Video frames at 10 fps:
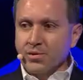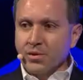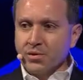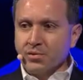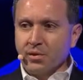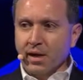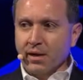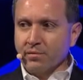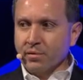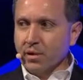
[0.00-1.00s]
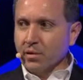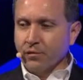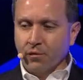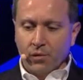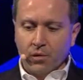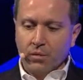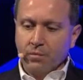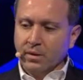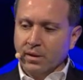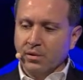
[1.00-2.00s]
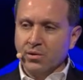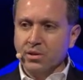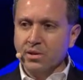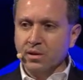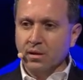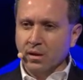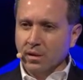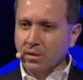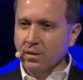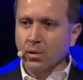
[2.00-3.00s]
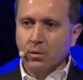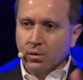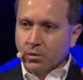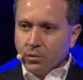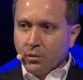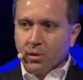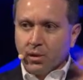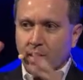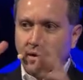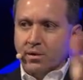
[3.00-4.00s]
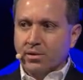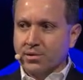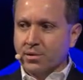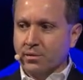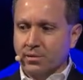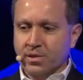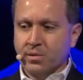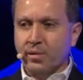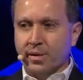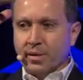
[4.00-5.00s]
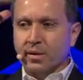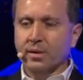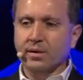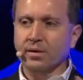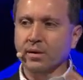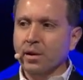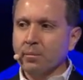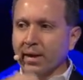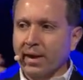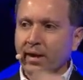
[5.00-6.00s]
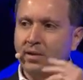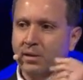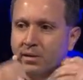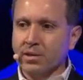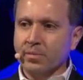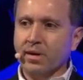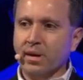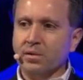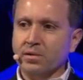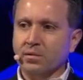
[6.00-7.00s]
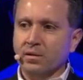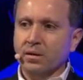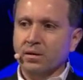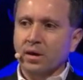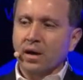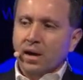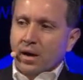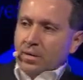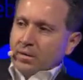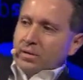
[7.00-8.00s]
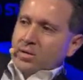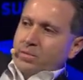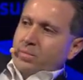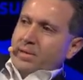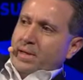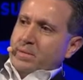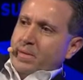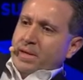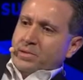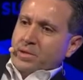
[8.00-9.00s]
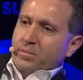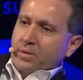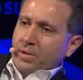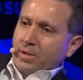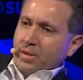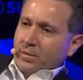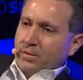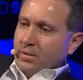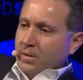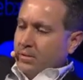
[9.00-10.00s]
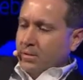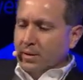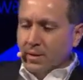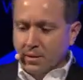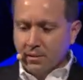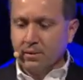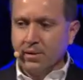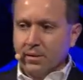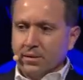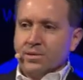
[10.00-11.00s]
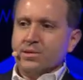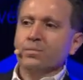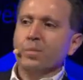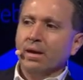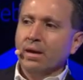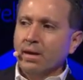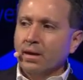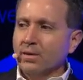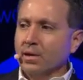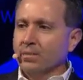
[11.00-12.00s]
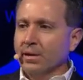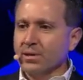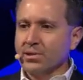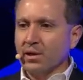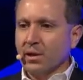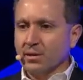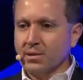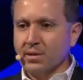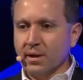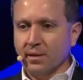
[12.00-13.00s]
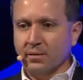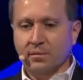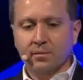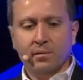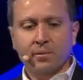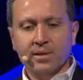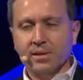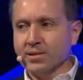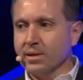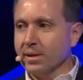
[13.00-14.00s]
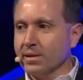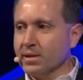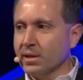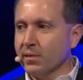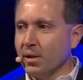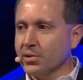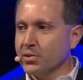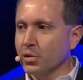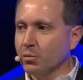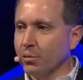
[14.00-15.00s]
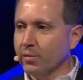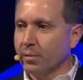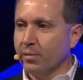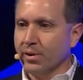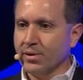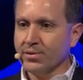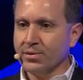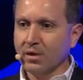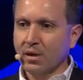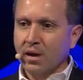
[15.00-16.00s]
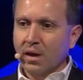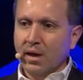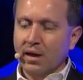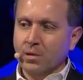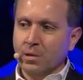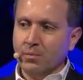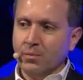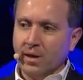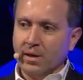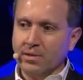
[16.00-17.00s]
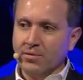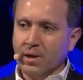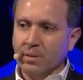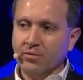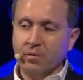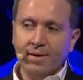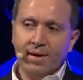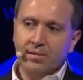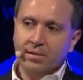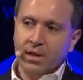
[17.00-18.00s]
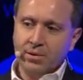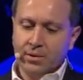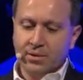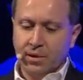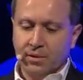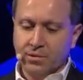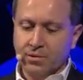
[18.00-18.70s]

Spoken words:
used to have the form that you see on the old Google cars, you know, this big and mechanically spinning and so on. And just let's make it simple. And now today they look like this. And they're completely solid state based on silicon CMOS, no moving parts. And the price dropped from $80,000